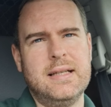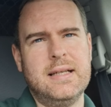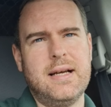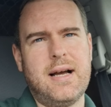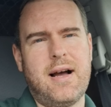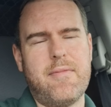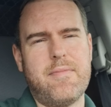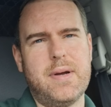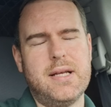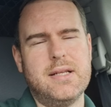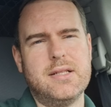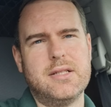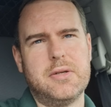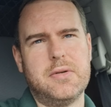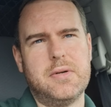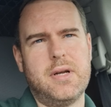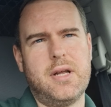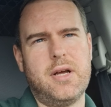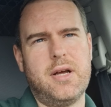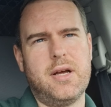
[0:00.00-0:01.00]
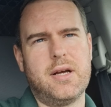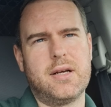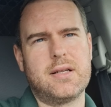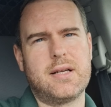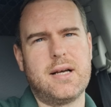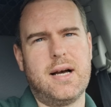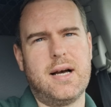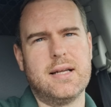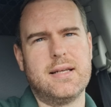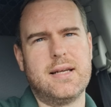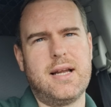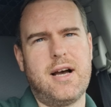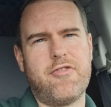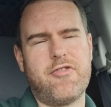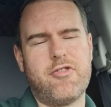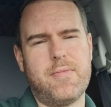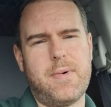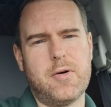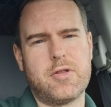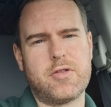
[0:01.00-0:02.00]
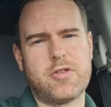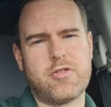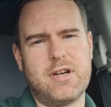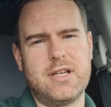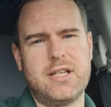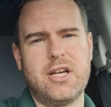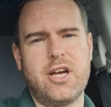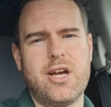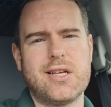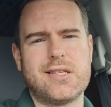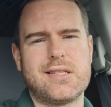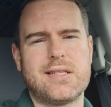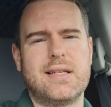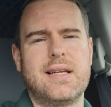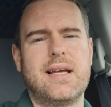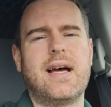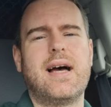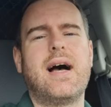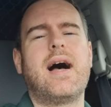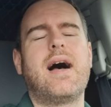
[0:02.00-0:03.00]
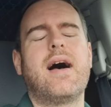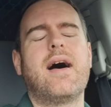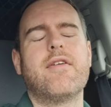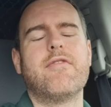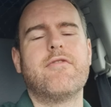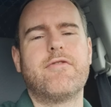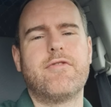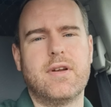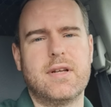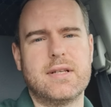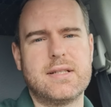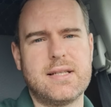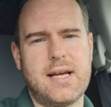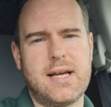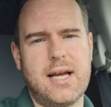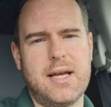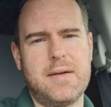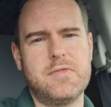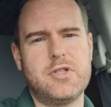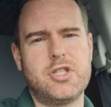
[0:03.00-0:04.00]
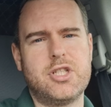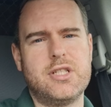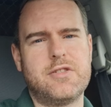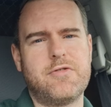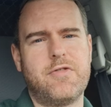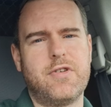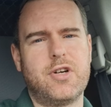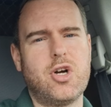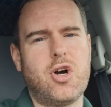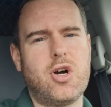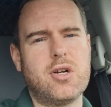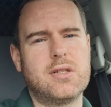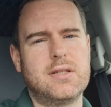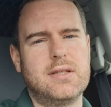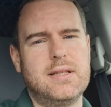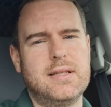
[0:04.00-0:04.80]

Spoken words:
I've been doing her garden now for about 3 years, and a handful of times she's forgot.